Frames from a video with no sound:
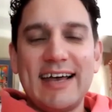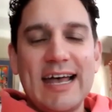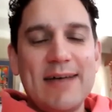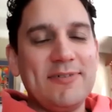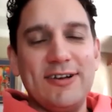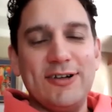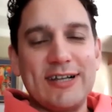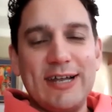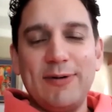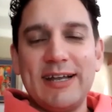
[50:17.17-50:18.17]

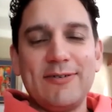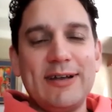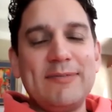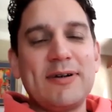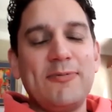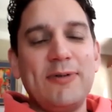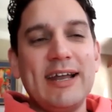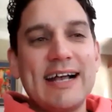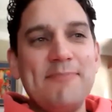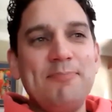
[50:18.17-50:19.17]
Absolutely, when a
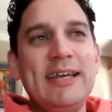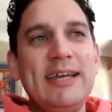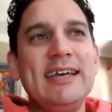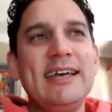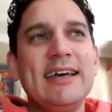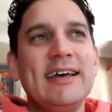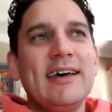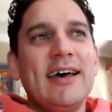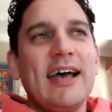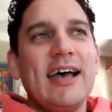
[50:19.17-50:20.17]
company
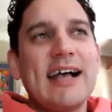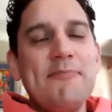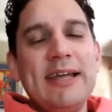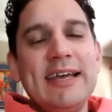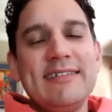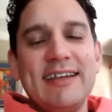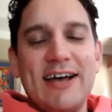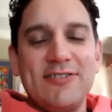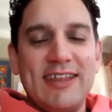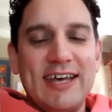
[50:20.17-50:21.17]
isn't
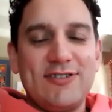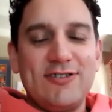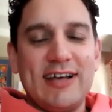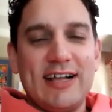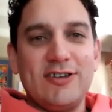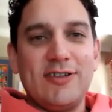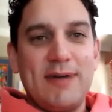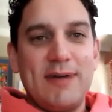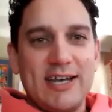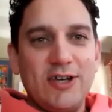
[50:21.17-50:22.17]
out there to tell you the
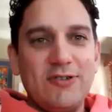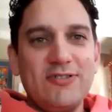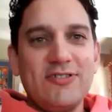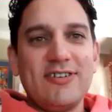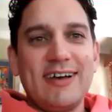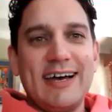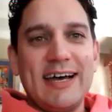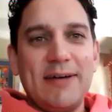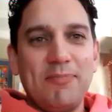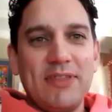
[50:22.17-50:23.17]
bad news.
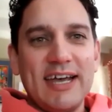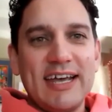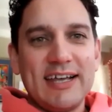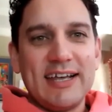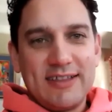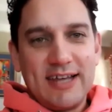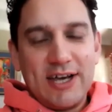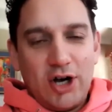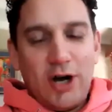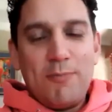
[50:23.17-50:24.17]
They
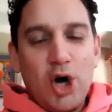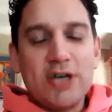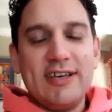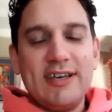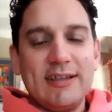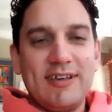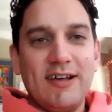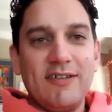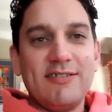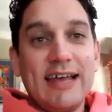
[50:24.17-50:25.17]
are marketing
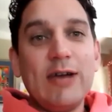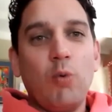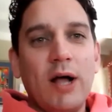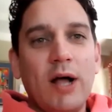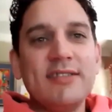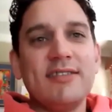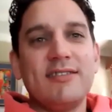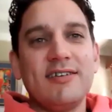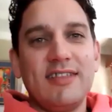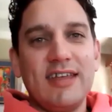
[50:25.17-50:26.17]
themselves. They want
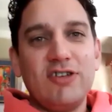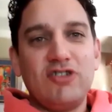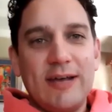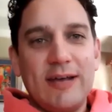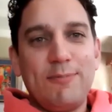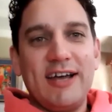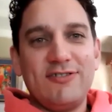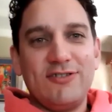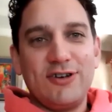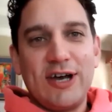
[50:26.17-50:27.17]
their share
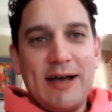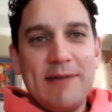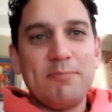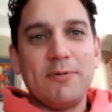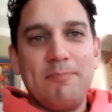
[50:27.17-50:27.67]
price to go up.